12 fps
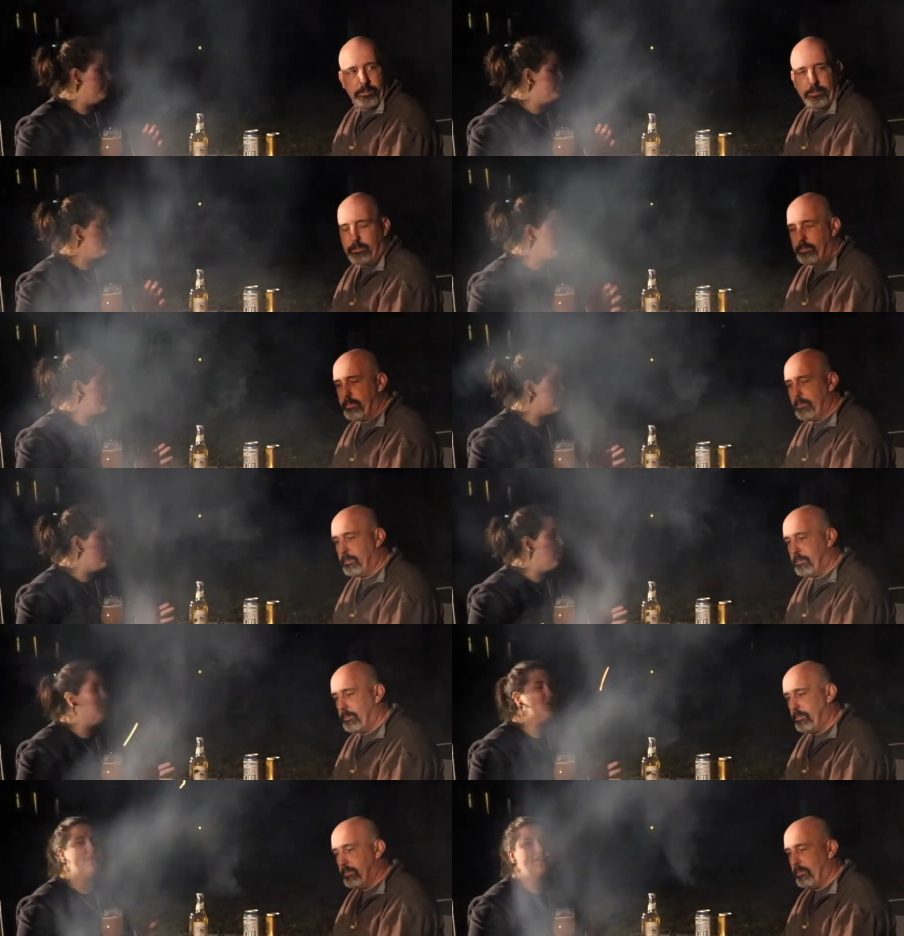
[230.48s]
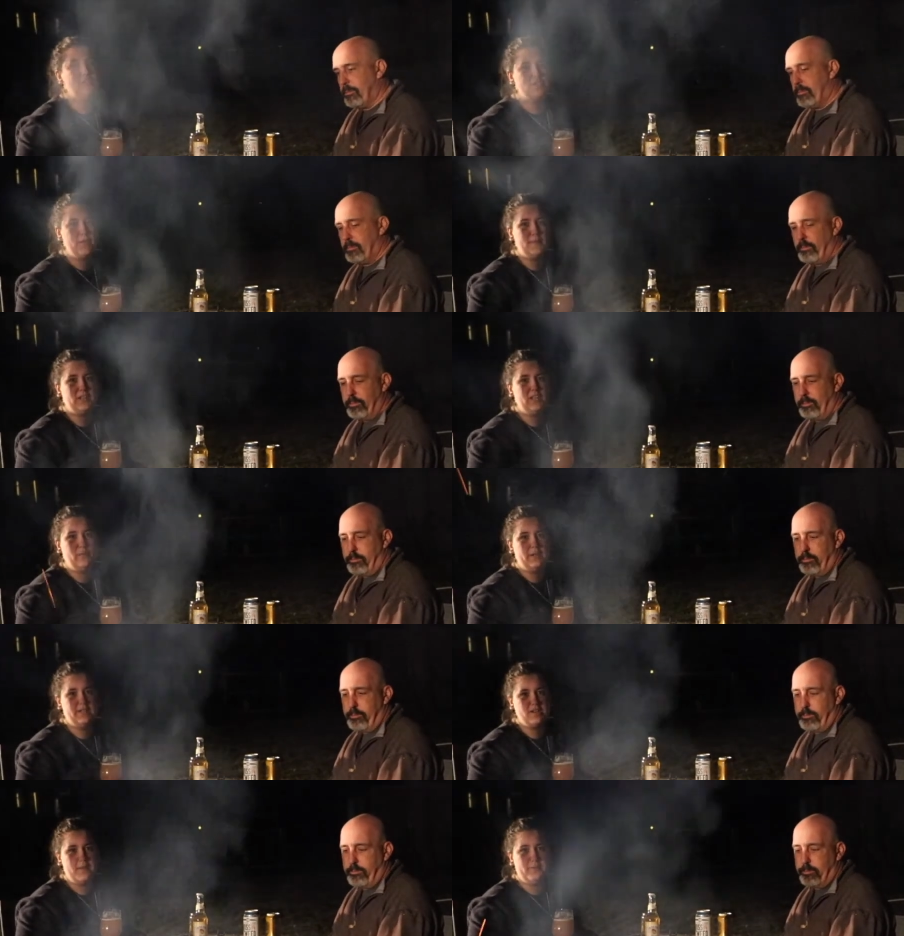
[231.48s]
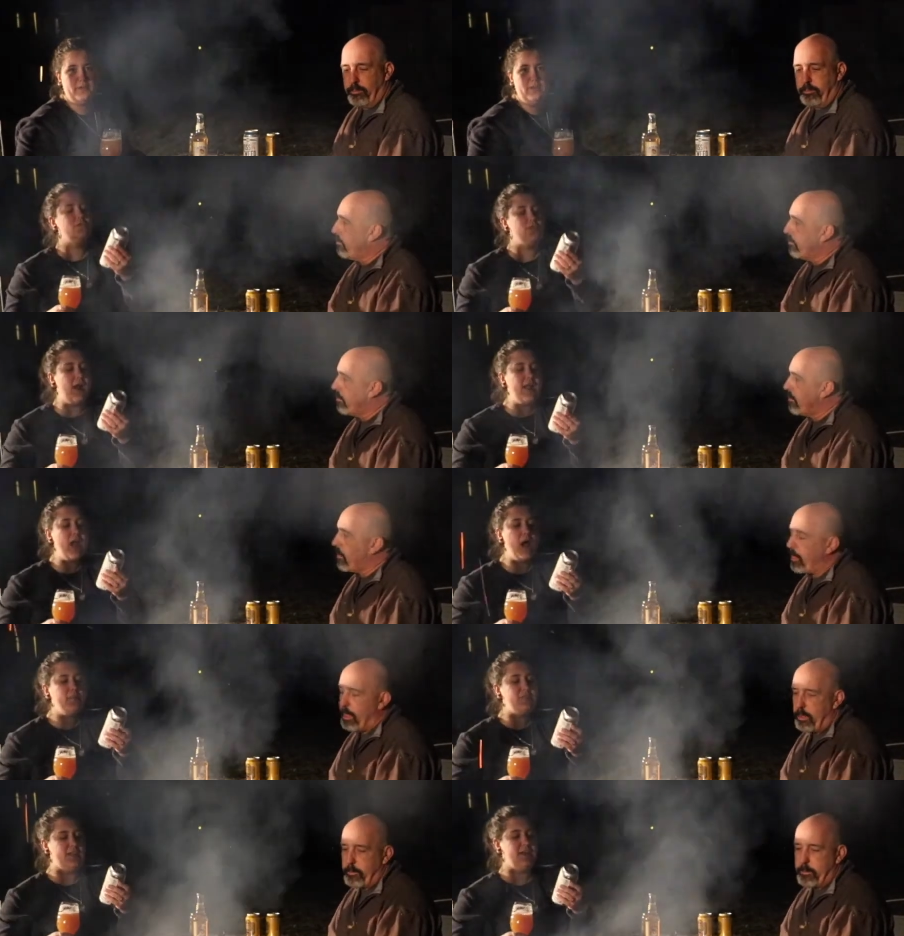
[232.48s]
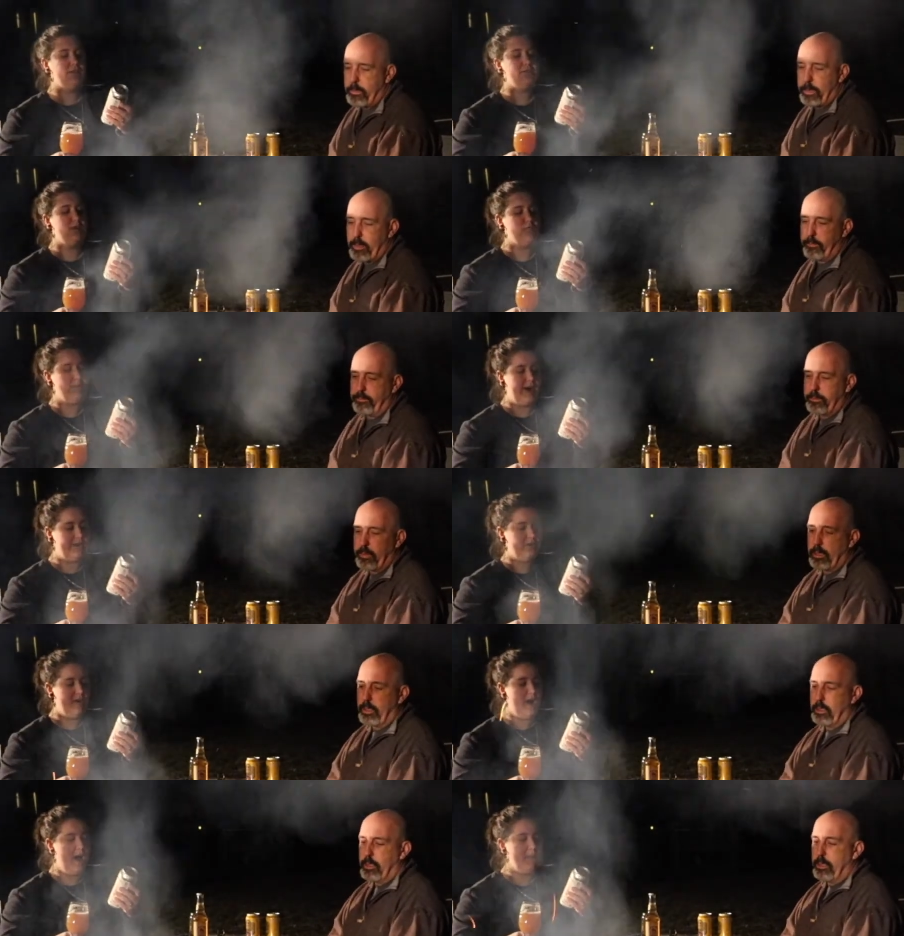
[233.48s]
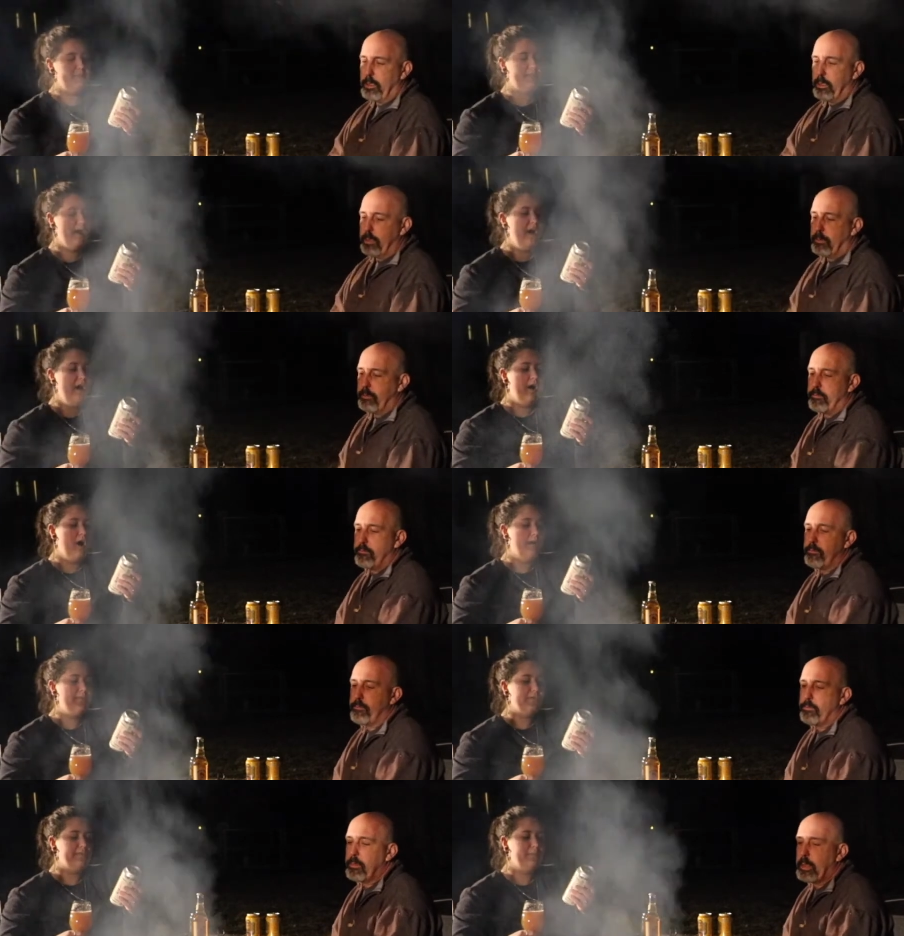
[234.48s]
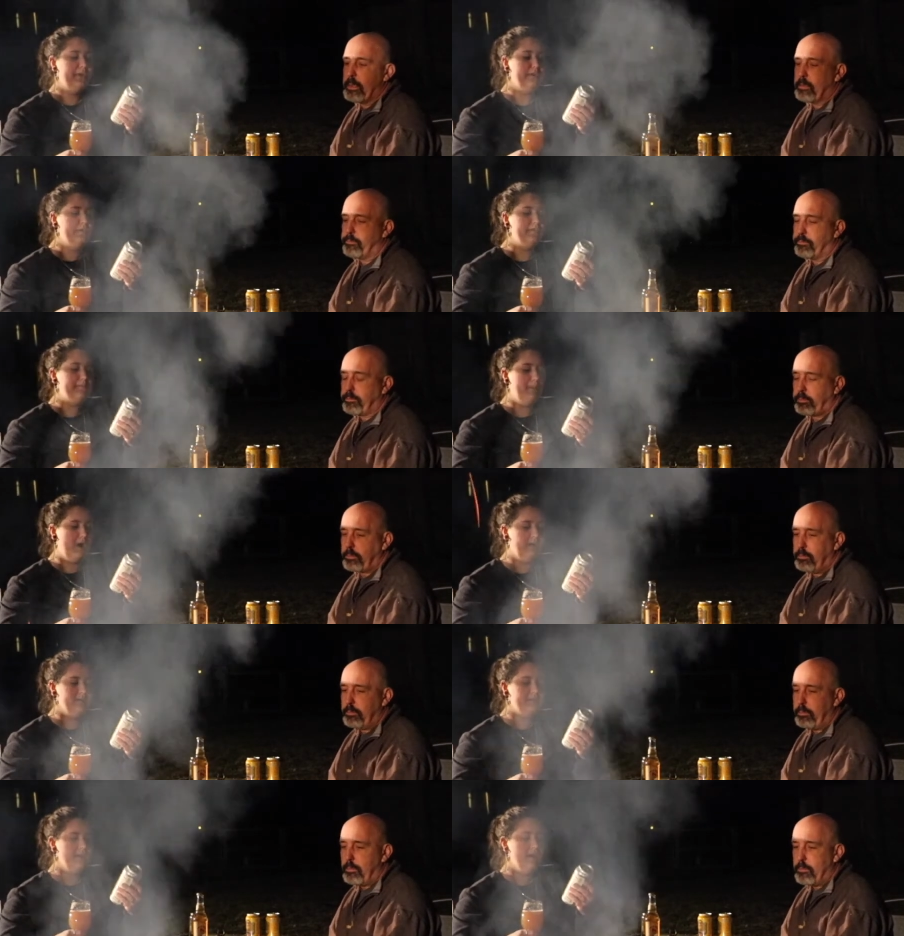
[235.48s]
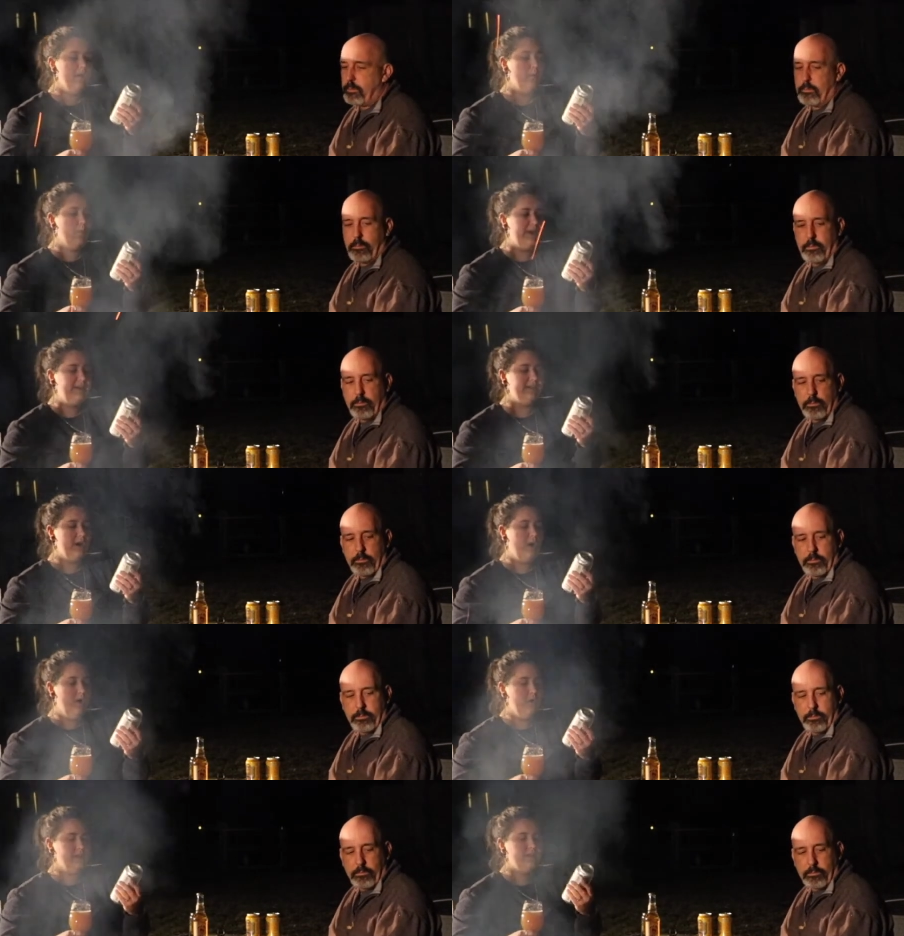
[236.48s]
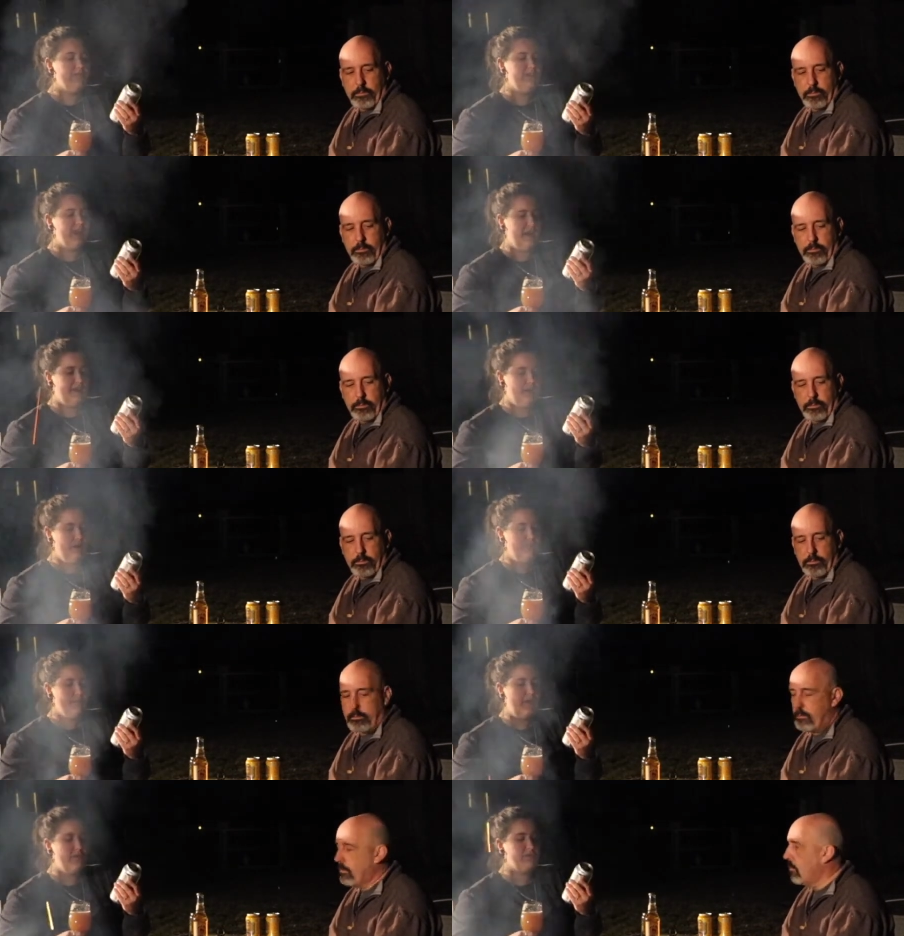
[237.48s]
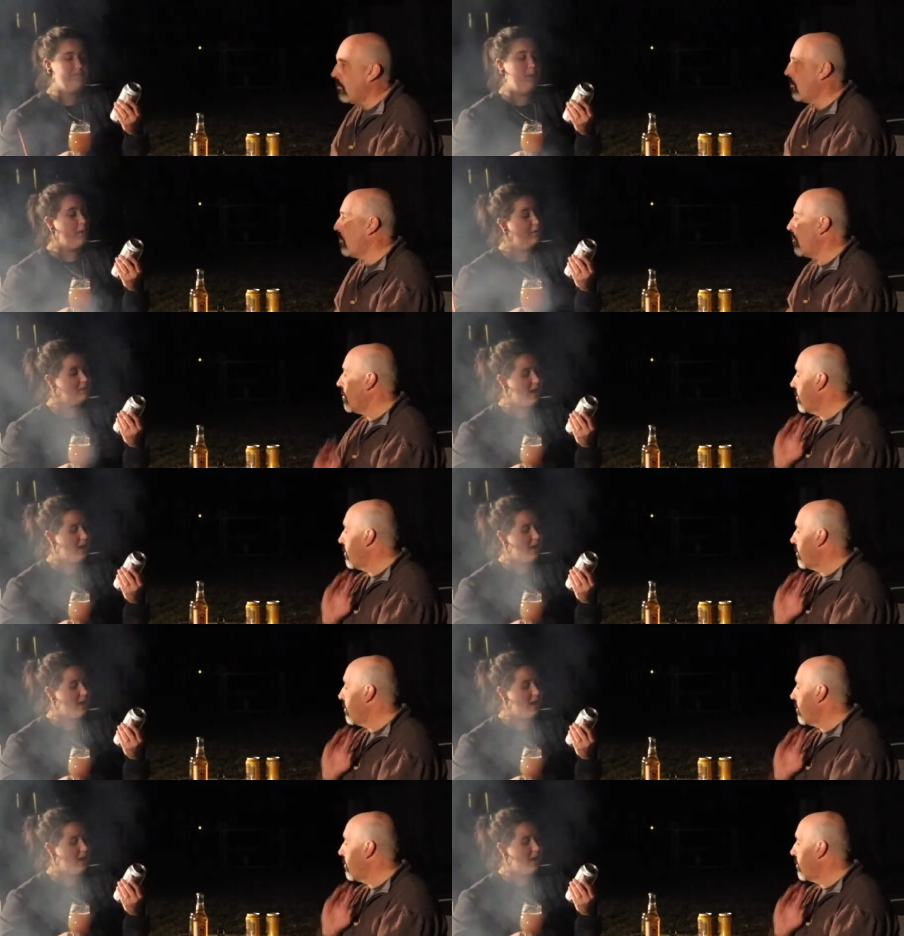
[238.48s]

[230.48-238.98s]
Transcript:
Speaker 1: drink it colder than you typically would a double. Dry hops and regular hops. There's Pils malt, wheat, oat, Vienna. Then there's boiled